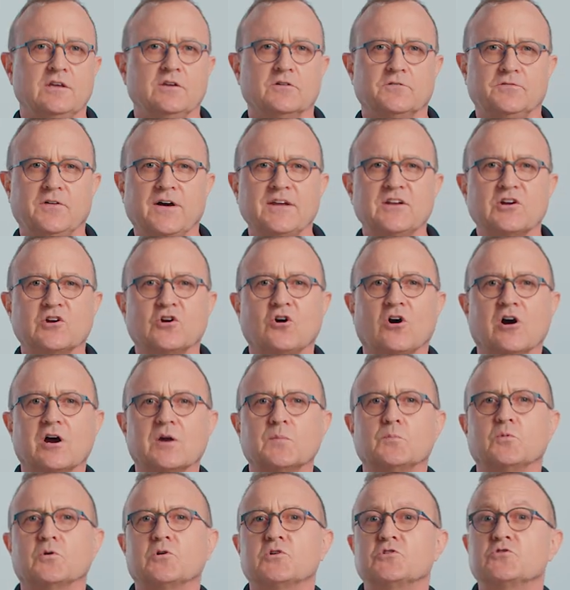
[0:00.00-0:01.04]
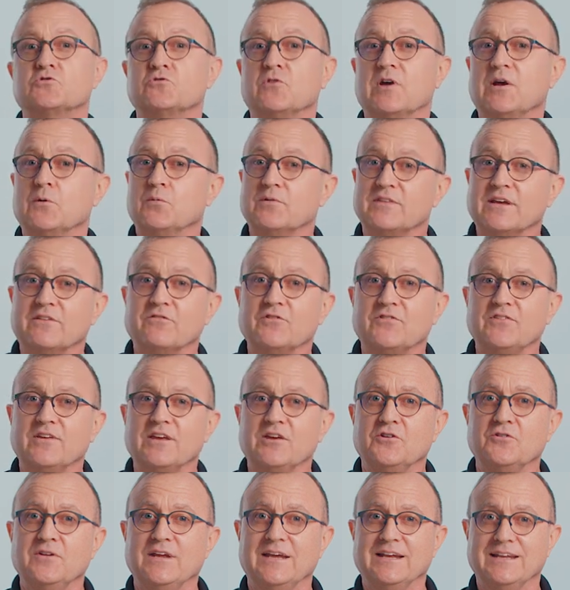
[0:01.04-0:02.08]
you'll find a cardboard tray with everything
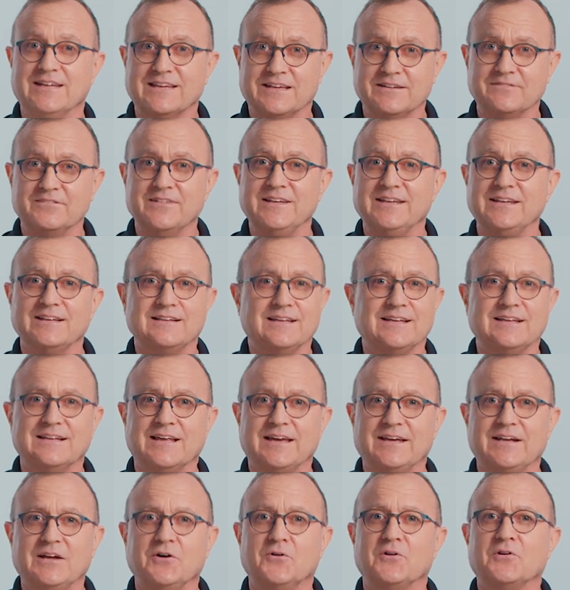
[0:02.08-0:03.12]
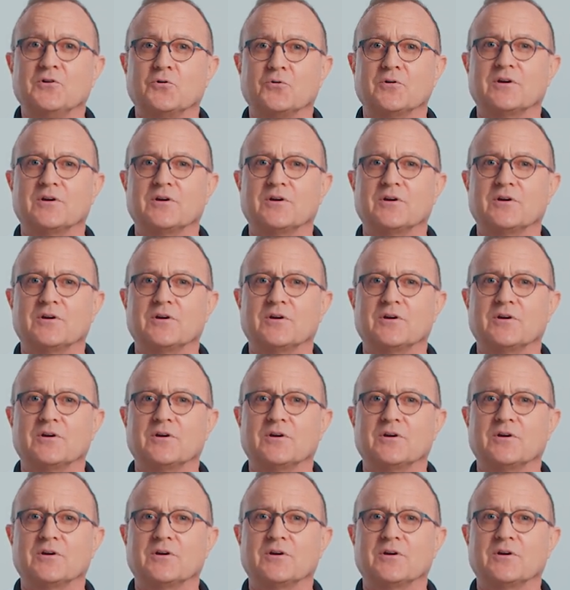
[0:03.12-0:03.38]
you need conveniently laid out and